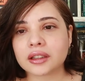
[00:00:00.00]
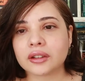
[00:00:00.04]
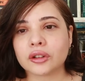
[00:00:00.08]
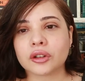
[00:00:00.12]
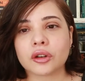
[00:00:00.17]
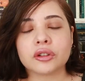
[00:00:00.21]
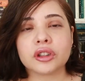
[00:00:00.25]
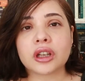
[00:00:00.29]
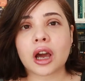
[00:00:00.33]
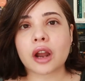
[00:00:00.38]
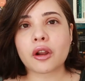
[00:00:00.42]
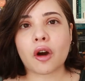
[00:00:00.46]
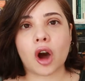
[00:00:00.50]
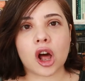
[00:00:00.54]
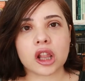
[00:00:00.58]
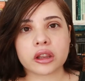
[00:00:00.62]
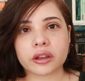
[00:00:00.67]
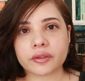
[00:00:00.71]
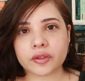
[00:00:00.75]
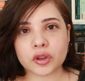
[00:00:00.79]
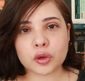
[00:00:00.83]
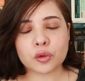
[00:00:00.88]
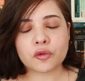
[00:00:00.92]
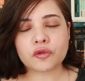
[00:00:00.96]
You know, not
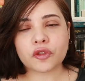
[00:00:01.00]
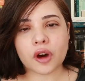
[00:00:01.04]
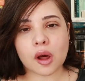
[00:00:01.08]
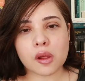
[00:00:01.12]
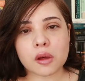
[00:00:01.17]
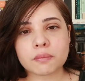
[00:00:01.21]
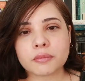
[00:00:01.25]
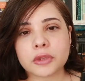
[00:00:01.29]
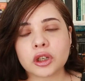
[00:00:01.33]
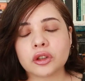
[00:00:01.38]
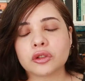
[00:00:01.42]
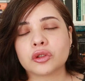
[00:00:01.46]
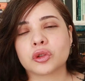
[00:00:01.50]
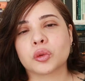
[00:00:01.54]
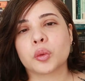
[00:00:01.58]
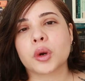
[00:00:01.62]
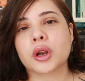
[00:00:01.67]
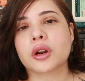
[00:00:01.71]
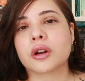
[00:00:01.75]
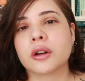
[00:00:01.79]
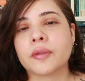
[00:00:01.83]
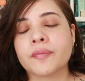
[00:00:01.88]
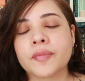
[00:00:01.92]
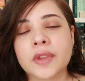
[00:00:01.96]
all of you follow me on
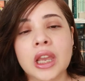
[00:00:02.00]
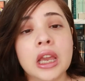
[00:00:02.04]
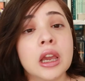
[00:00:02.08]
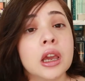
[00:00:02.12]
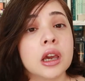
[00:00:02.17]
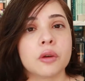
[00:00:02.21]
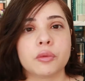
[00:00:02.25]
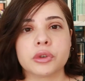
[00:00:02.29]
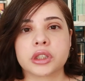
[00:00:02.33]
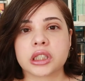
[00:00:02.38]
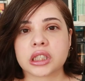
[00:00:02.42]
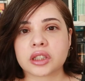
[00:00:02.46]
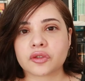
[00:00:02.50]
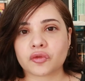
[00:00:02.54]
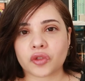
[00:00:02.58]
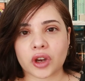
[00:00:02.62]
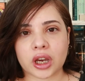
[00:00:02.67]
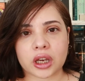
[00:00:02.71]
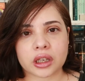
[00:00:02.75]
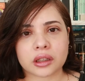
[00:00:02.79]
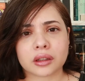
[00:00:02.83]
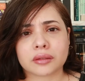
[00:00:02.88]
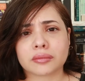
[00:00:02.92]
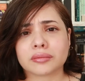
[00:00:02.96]
Twitter, which is
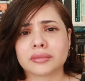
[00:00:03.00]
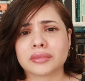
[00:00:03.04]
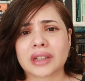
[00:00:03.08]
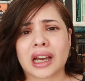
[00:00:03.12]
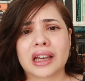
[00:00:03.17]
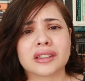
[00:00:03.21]
fine.